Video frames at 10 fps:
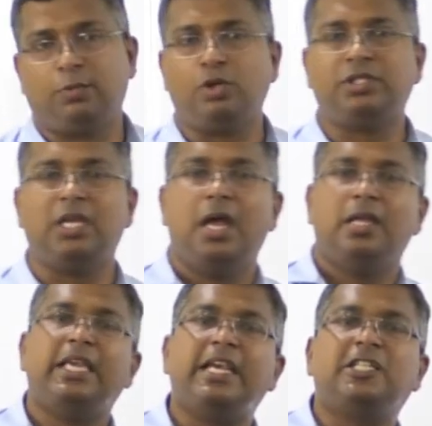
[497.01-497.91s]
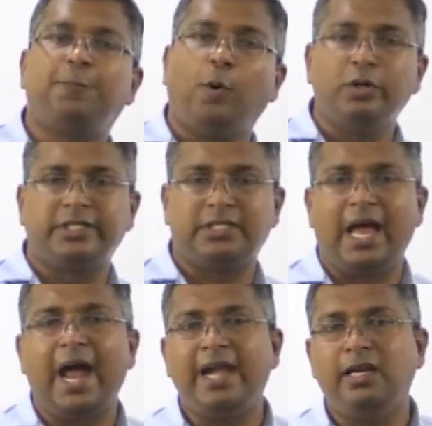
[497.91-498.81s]
because the exports
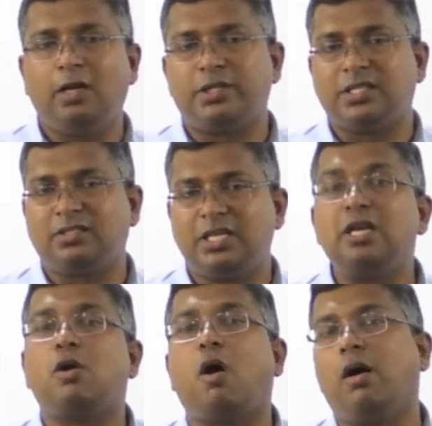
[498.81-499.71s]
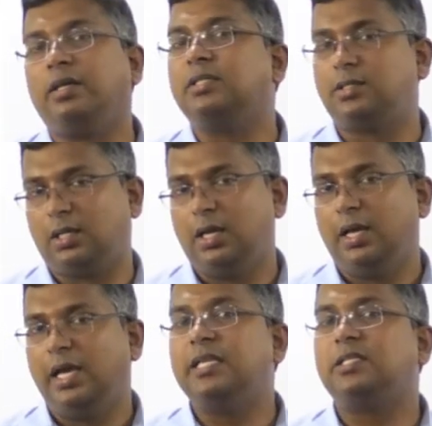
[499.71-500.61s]
and logistic cost
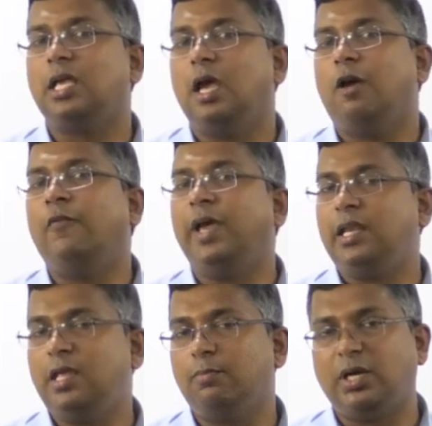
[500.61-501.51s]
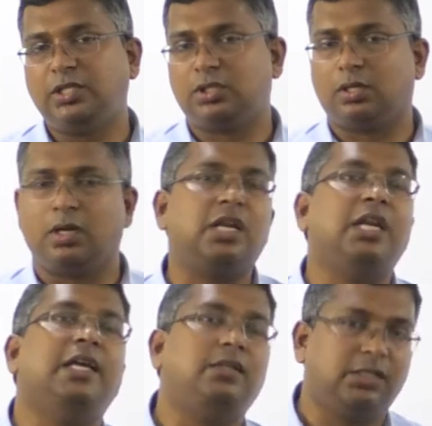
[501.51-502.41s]
is very much
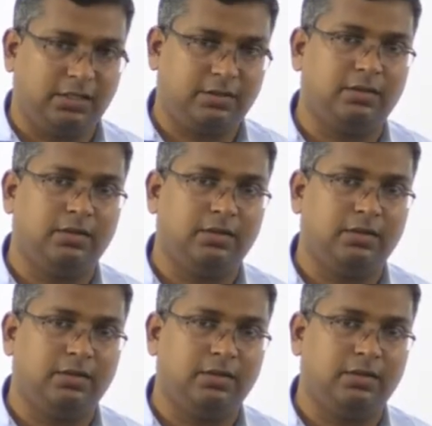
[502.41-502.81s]
related.